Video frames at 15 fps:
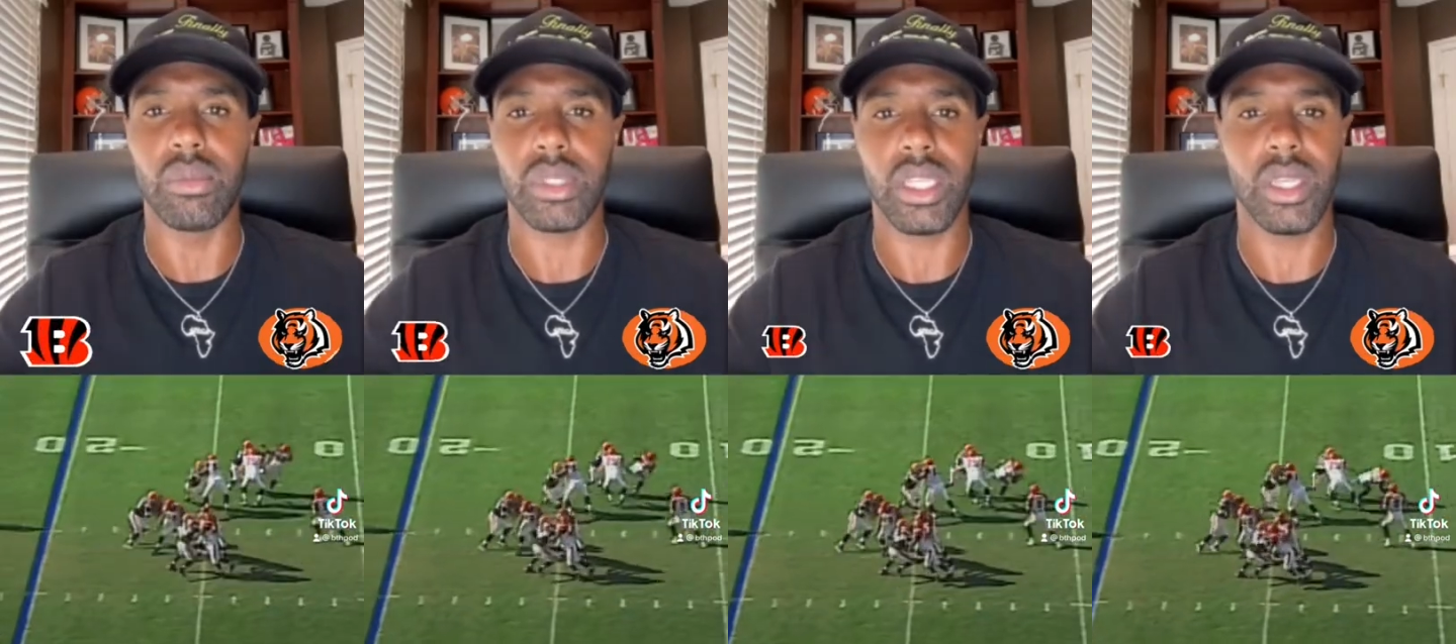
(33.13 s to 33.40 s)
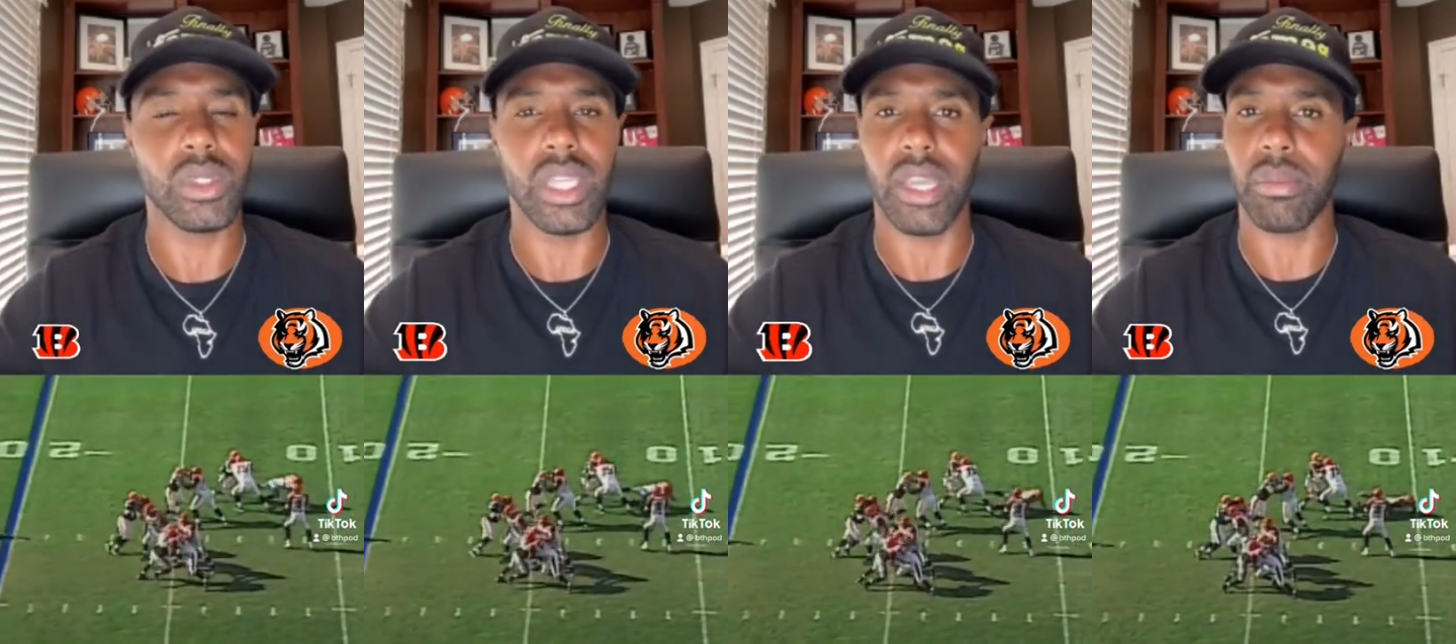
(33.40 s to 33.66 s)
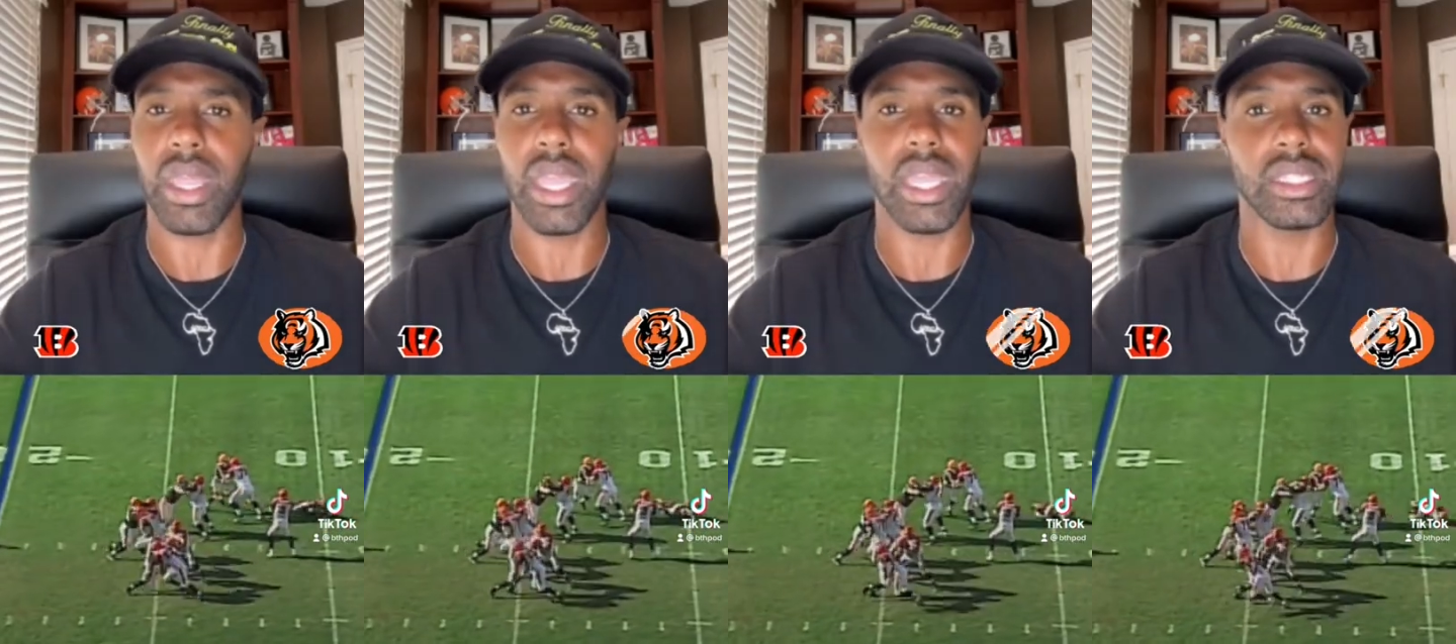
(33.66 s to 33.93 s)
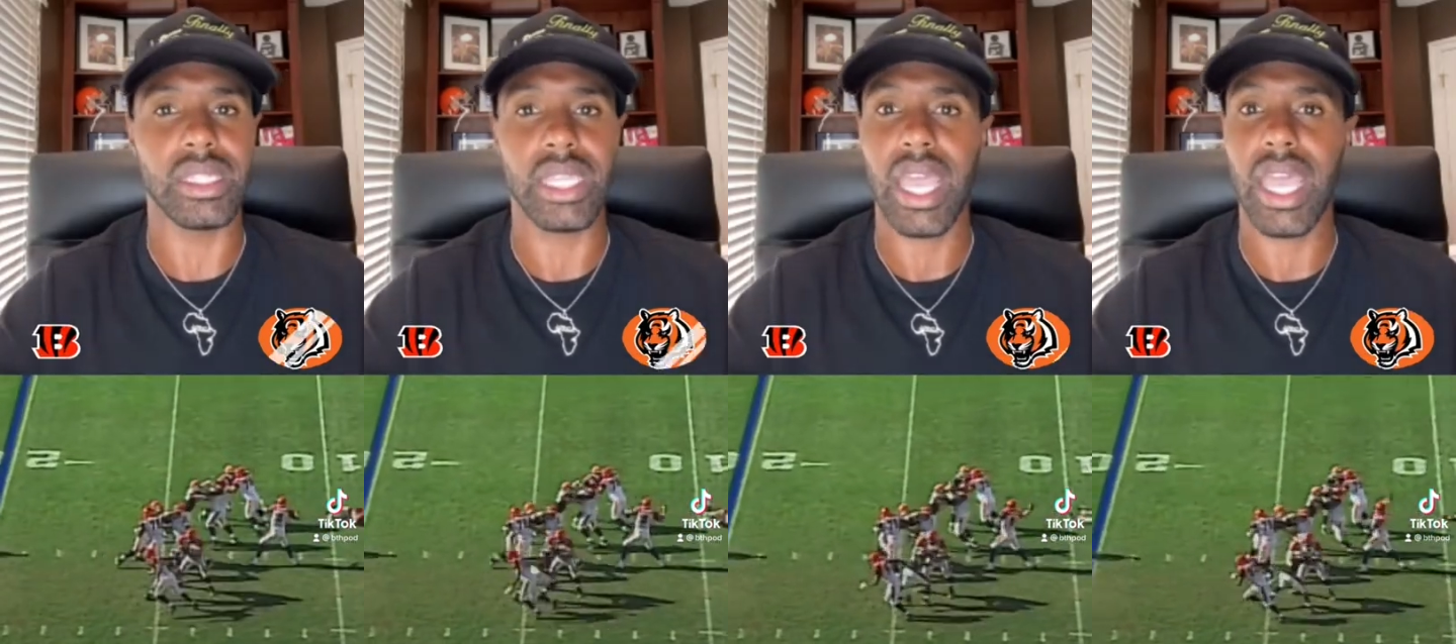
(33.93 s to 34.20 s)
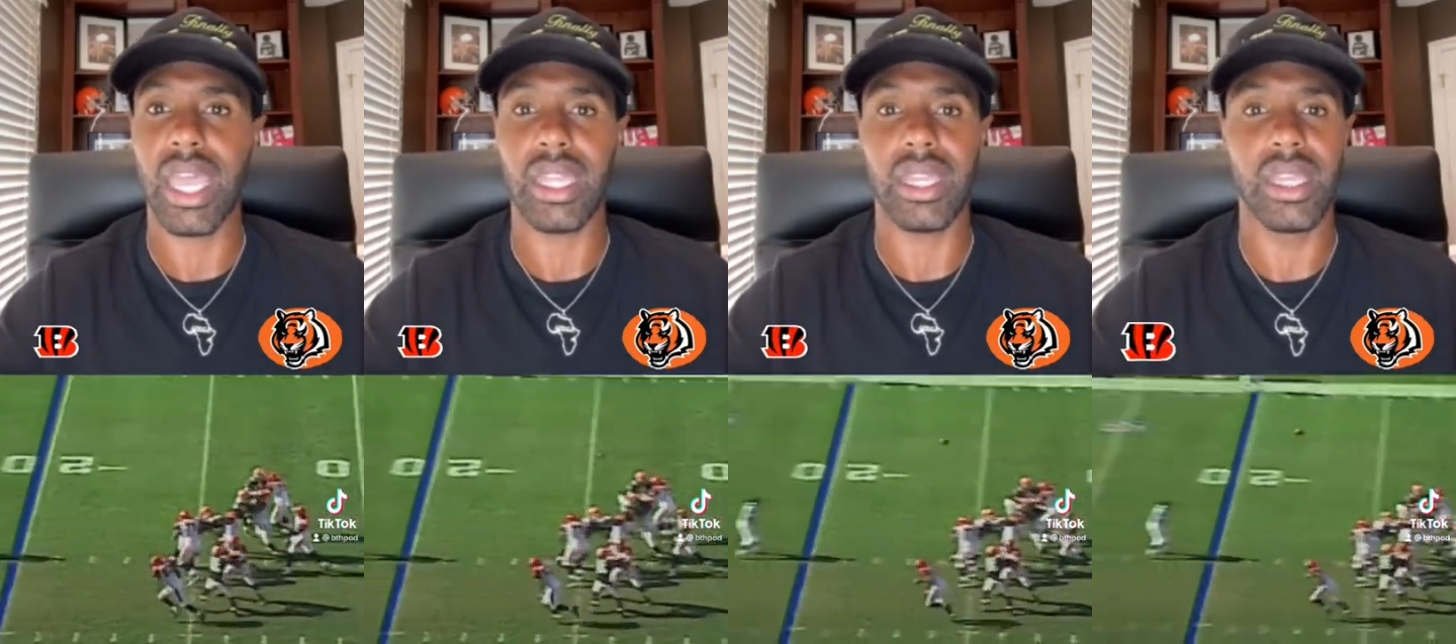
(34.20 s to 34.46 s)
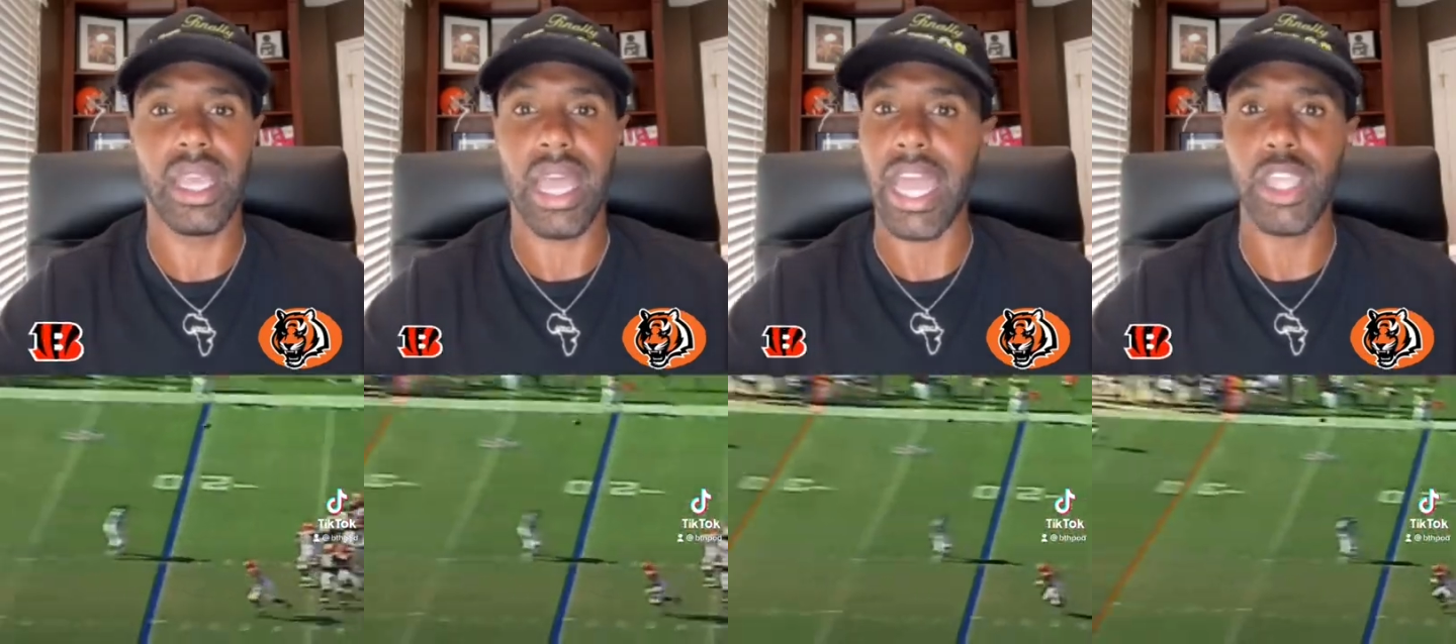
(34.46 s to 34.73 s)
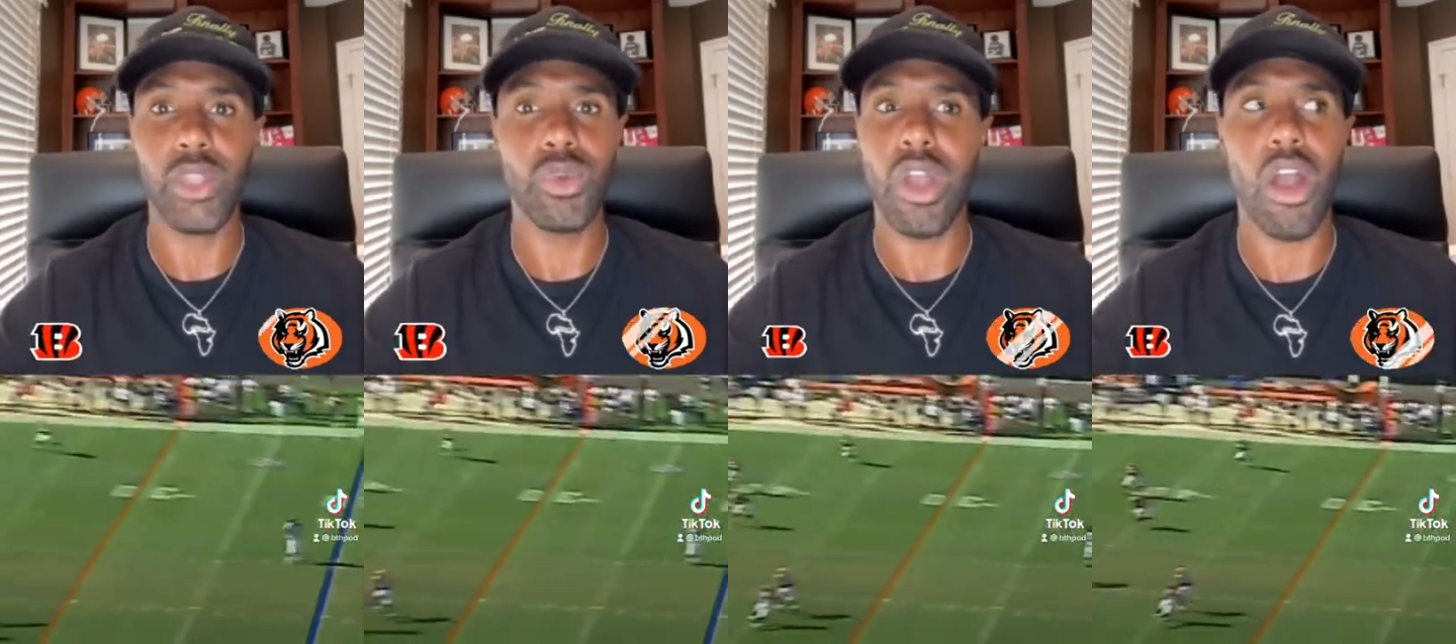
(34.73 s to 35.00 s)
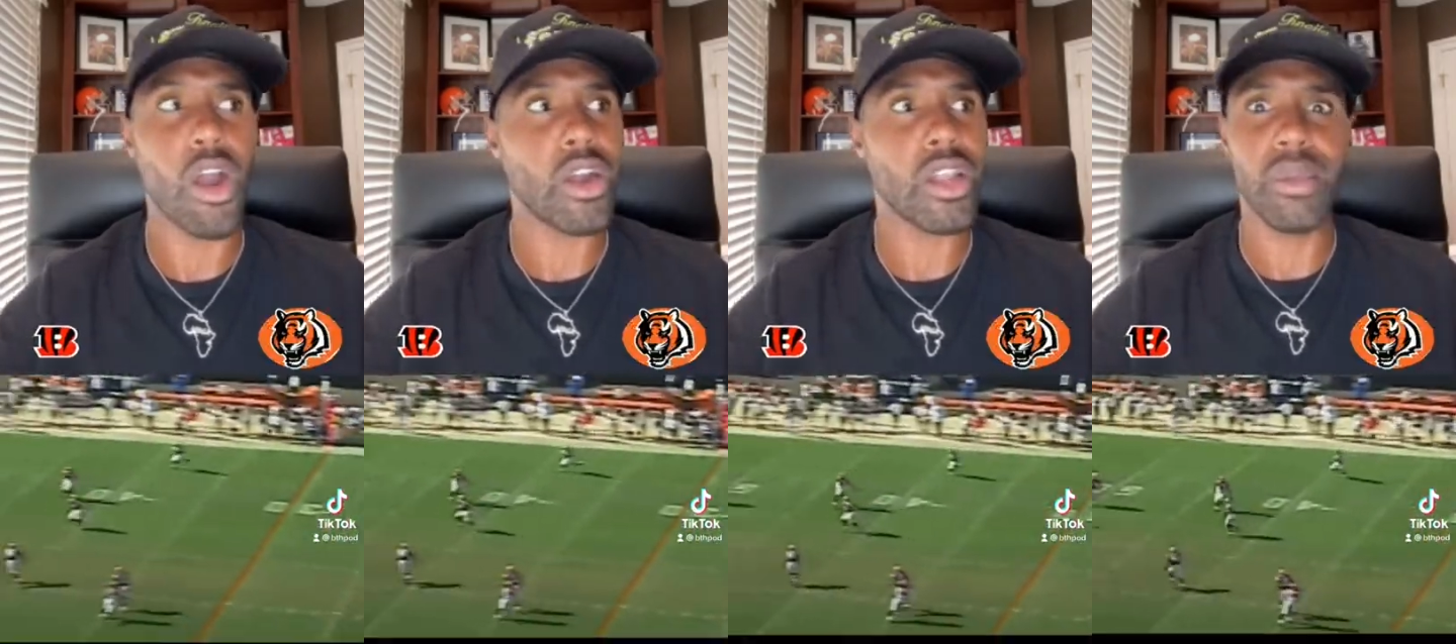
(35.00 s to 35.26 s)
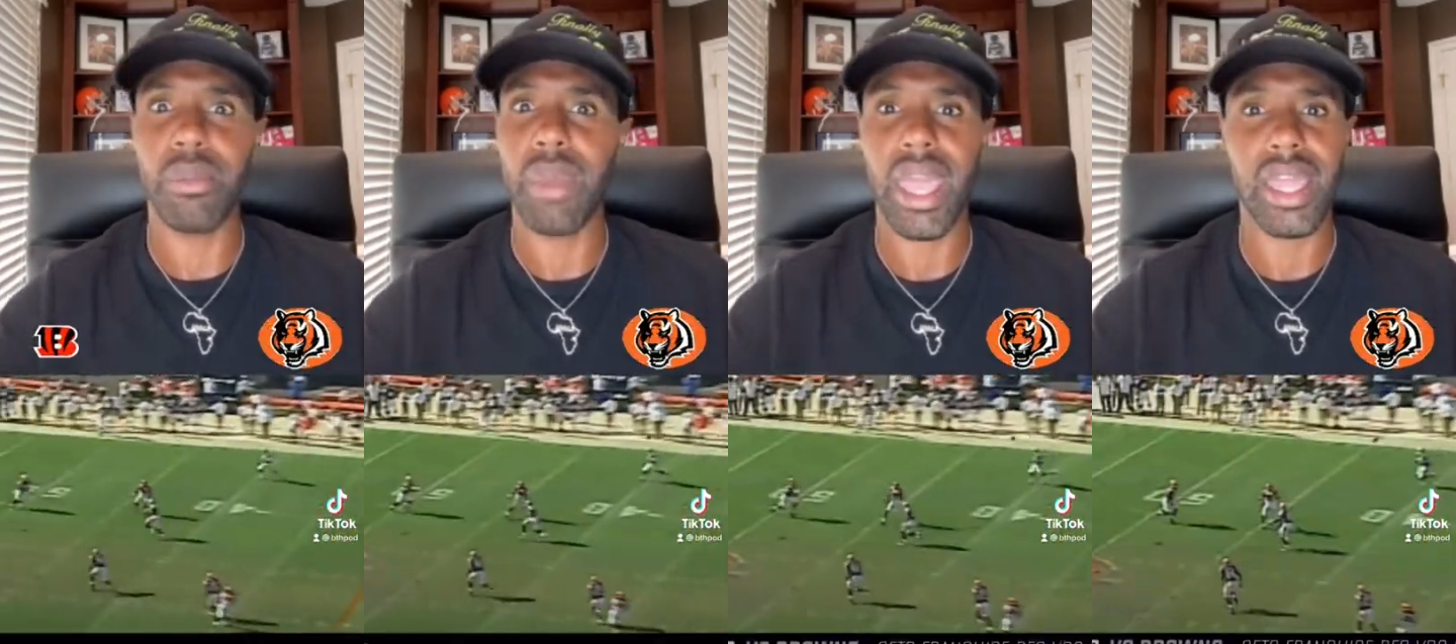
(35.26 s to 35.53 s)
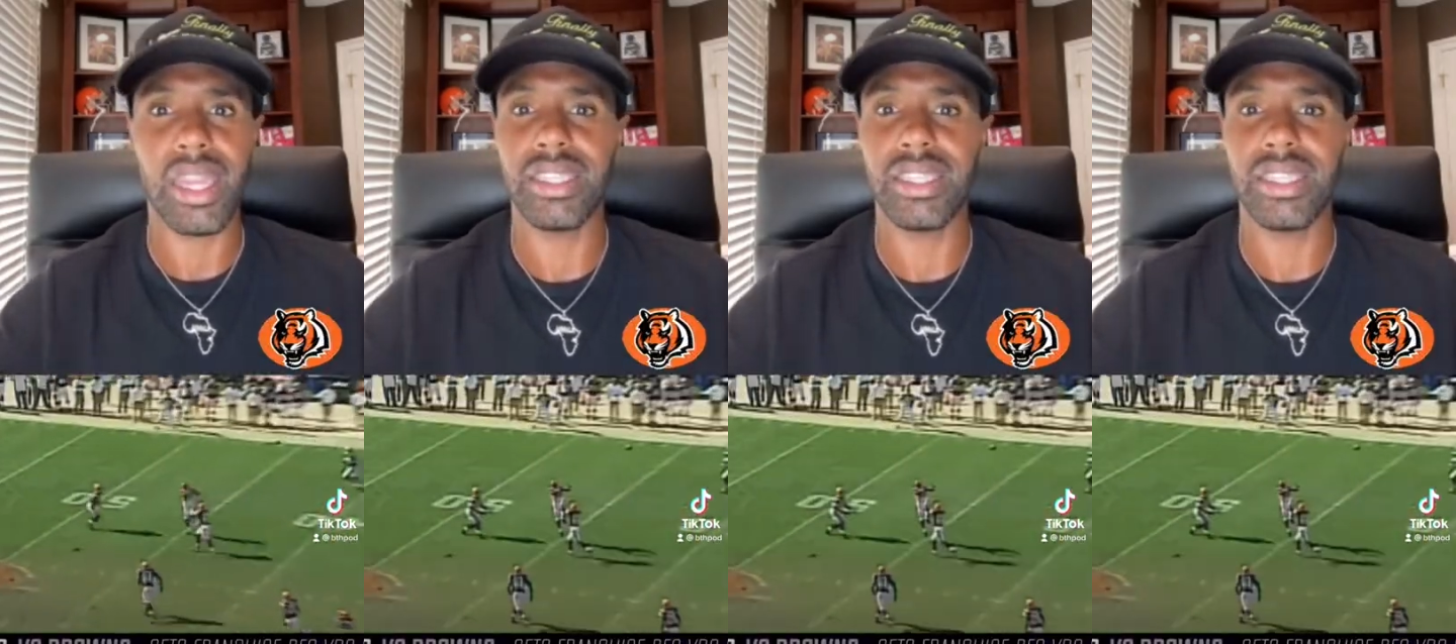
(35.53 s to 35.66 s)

He was like, man, Chad, how you guard him, man?